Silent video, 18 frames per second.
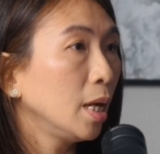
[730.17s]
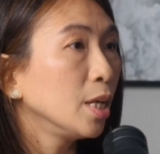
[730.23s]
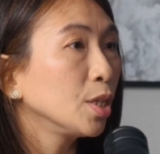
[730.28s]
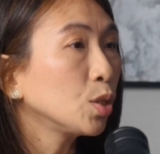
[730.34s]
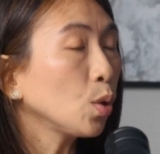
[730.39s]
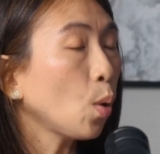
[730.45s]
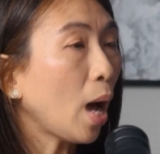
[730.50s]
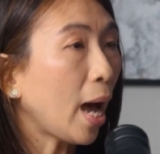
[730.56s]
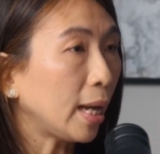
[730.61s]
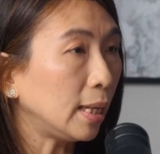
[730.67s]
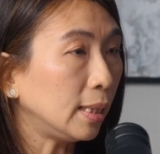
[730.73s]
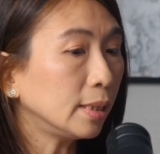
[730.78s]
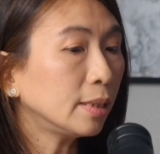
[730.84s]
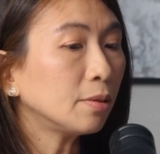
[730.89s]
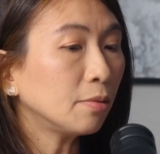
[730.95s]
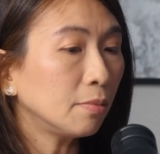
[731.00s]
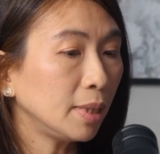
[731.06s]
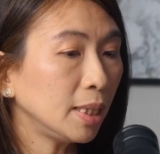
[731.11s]
So I
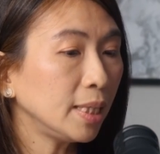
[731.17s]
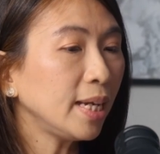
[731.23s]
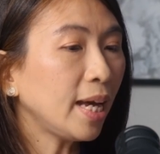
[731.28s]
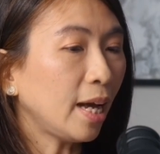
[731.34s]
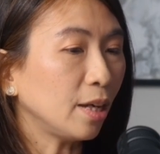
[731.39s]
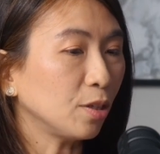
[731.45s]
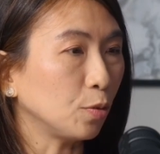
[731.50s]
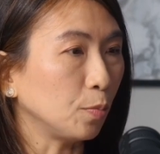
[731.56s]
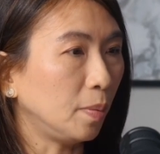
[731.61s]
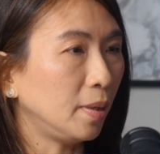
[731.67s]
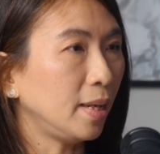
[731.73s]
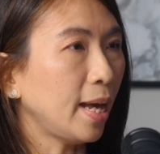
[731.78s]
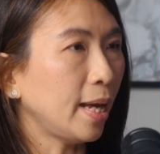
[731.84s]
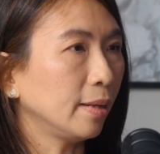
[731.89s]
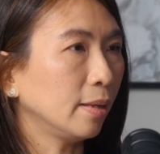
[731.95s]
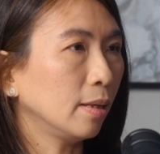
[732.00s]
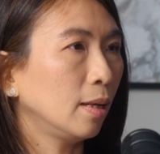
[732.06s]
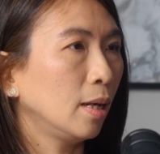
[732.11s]
literally had to
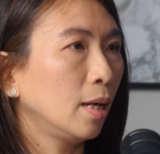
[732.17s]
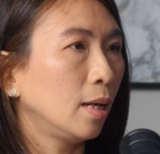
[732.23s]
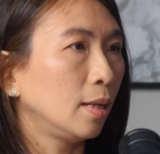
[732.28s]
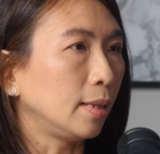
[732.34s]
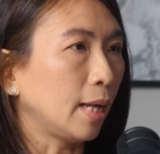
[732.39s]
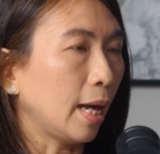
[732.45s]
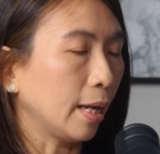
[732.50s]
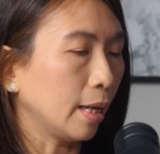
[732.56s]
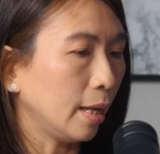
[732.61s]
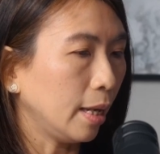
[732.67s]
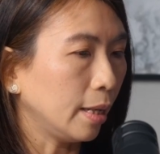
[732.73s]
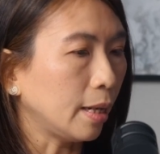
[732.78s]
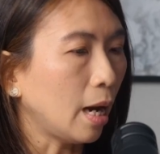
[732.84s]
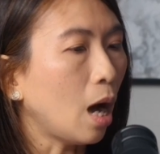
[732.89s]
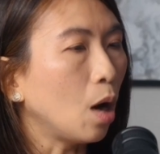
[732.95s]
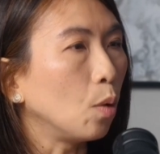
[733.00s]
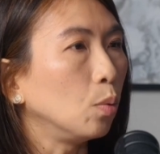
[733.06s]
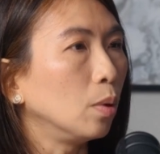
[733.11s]
plan like an
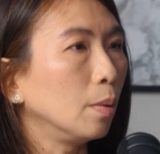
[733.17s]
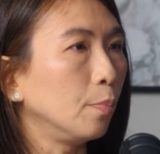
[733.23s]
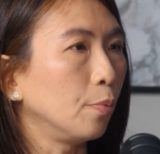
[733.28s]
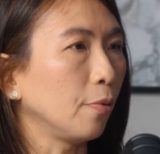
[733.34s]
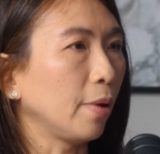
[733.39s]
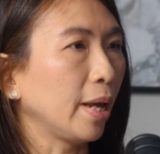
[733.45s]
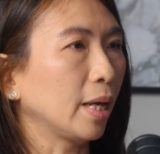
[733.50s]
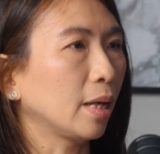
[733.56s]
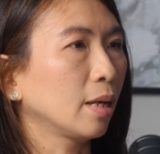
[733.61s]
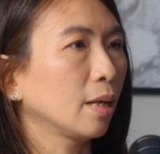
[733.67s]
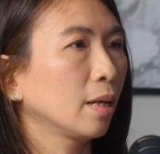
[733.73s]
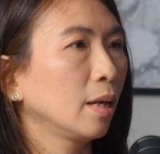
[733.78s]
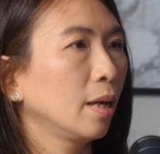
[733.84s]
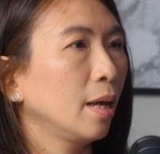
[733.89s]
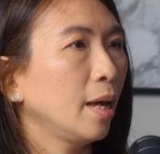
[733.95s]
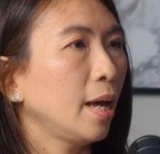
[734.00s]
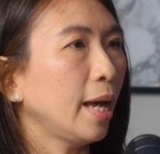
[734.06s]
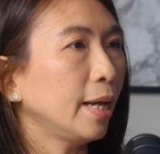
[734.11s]
hour break.
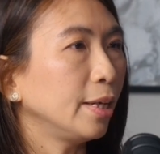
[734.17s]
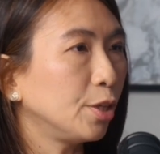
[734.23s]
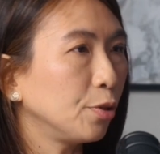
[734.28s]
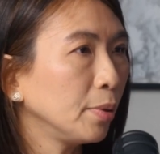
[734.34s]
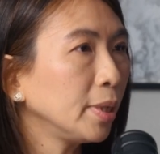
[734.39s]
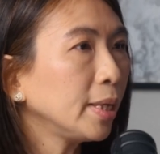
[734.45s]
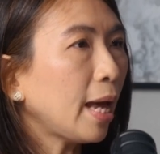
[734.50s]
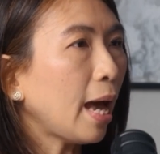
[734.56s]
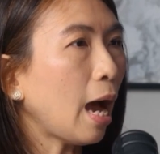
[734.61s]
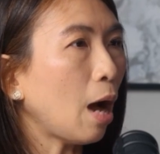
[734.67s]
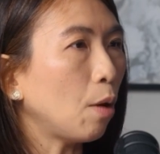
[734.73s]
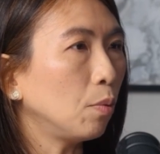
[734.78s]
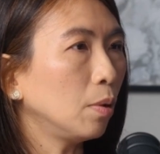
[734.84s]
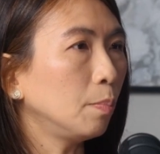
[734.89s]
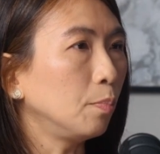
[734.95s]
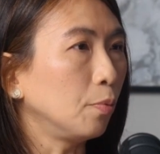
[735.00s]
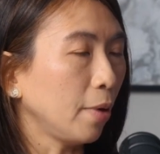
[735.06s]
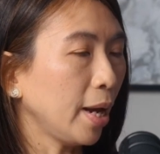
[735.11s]
And during that
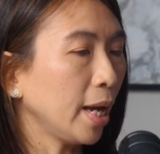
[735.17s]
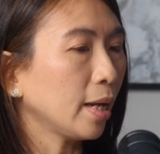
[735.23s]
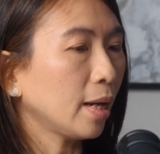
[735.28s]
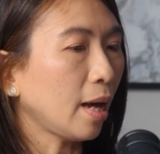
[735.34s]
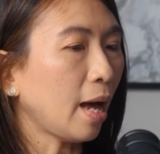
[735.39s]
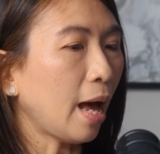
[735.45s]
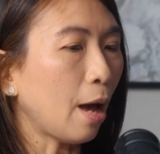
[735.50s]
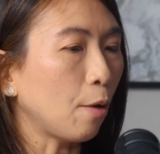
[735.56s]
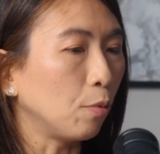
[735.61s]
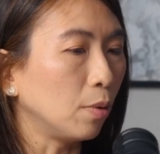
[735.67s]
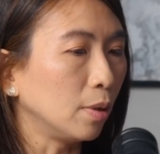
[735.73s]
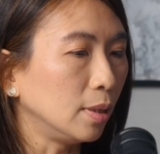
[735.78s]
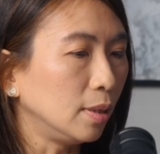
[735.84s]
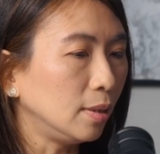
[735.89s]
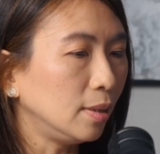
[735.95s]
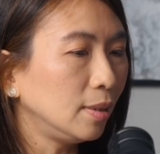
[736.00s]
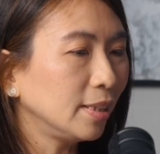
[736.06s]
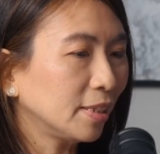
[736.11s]
hour break, I will
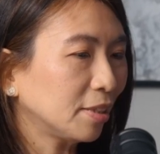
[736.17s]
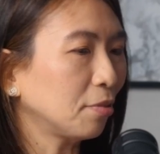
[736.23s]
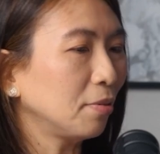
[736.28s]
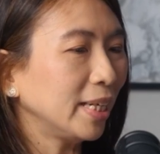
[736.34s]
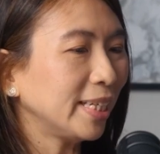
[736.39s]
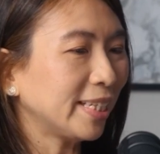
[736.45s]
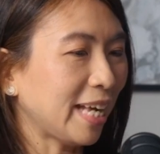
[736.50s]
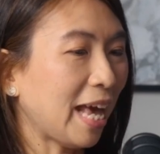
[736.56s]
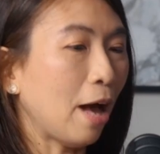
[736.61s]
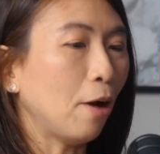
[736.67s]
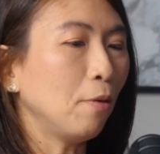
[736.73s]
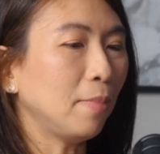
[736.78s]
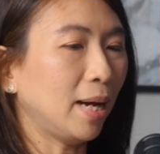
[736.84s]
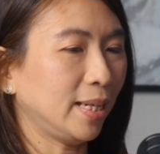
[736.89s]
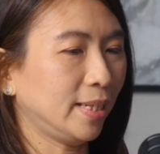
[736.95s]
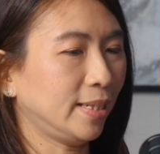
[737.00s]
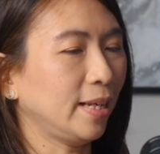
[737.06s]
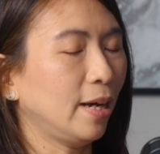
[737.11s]
literally tell
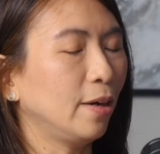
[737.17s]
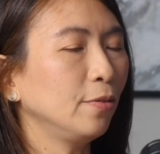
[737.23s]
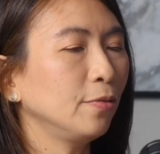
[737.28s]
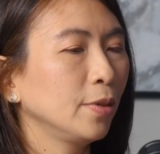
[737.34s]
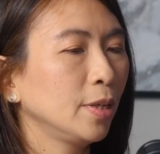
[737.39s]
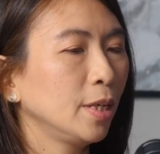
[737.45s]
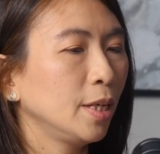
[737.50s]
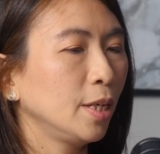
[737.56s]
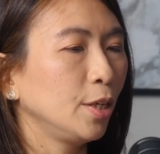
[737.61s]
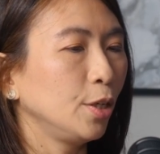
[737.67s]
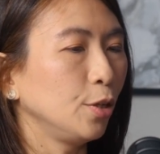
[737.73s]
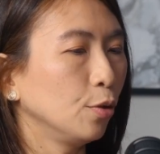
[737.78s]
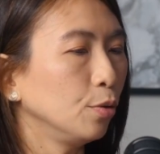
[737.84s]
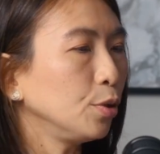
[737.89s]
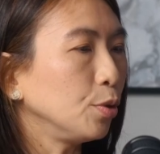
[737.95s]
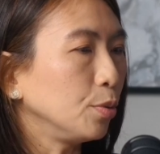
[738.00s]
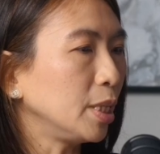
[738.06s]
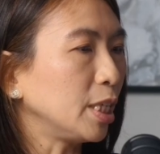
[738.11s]
myself,
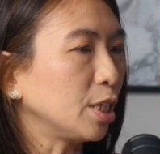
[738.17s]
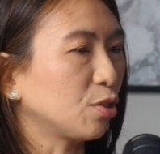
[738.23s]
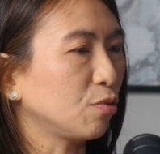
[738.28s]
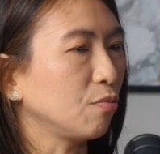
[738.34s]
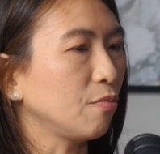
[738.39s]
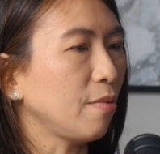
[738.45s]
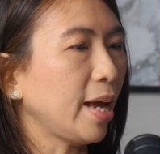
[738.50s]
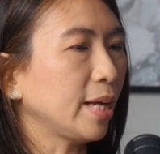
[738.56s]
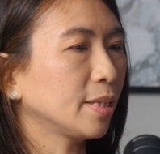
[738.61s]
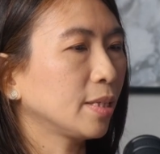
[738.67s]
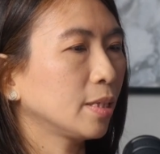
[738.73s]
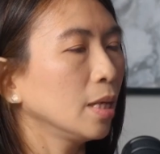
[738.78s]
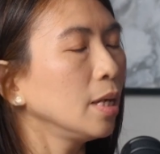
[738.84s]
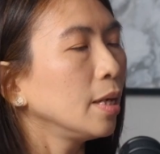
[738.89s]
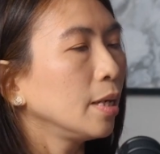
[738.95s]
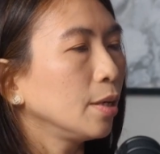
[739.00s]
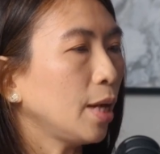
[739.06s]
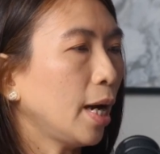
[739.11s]
you need to rest.
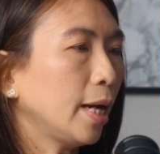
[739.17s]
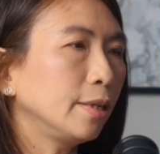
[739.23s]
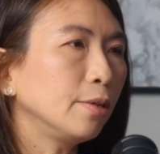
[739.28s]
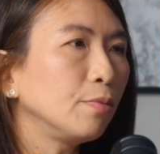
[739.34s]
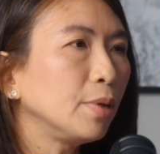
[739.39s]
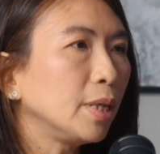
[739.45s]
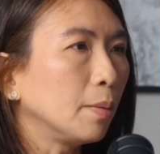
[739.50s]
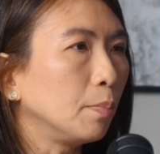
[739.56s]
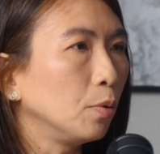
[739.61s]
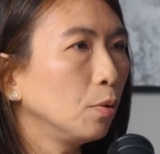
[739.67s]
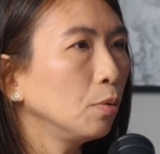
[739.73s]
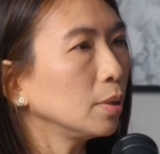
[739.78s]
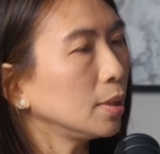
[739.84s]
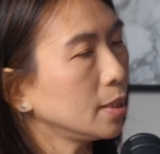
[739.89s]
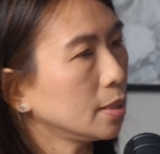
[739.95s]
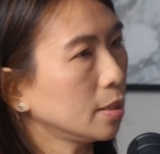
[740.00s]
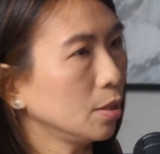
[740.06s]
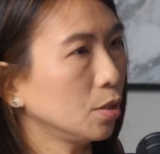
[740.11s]
Either read a book,
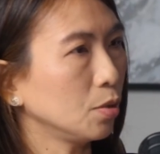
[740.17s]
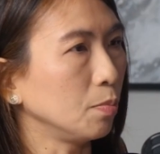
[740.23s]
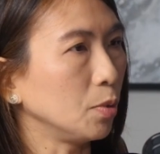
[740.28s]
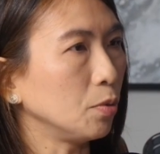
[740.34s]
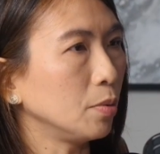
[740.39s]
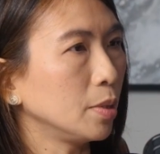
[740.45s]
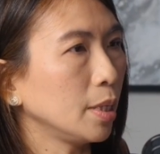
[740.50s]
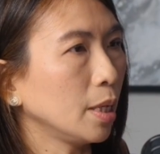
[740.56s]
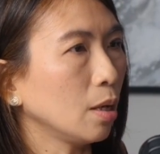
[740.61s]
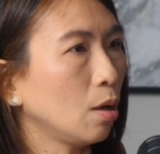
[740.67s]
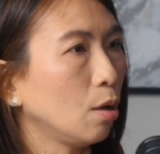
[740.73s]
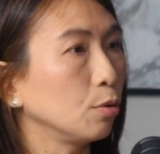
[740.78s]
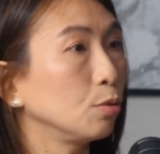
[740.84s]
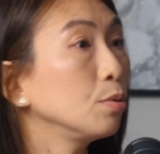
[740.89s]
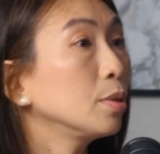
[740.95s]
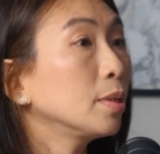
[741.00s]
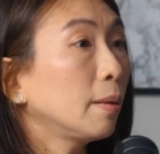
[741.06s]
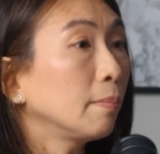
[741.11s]
listen to music, or
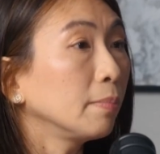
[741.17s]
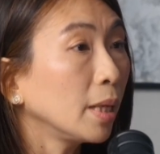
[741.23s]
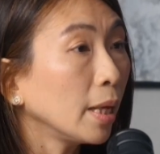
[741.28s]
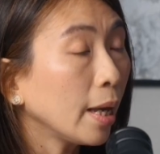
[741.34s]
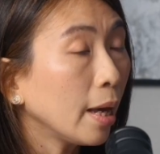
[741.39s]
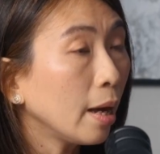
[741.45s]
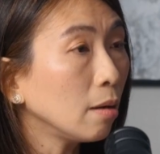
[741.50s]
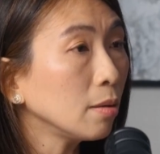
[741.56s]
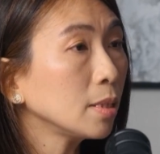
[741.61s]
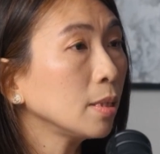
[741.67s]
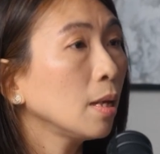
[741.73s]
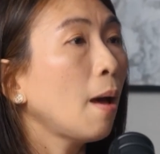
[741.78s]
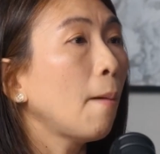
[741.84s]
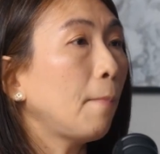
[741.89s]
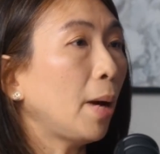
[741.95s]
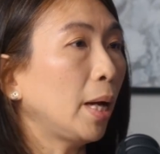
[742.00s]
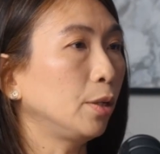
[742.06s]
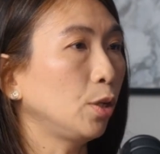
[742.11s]
do something else,
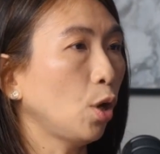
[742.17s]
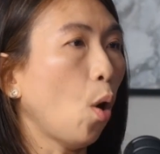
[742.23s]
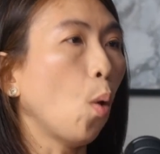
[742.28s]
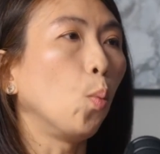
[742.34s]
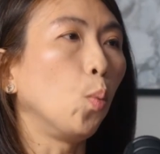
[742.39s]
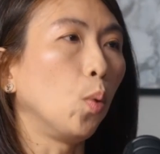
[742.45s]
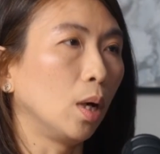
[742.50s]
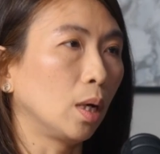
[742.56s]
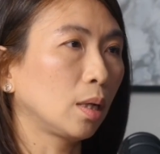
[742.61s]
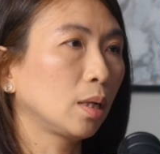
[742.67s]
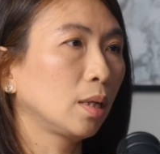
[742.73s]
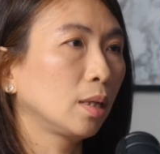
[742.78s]
but not work.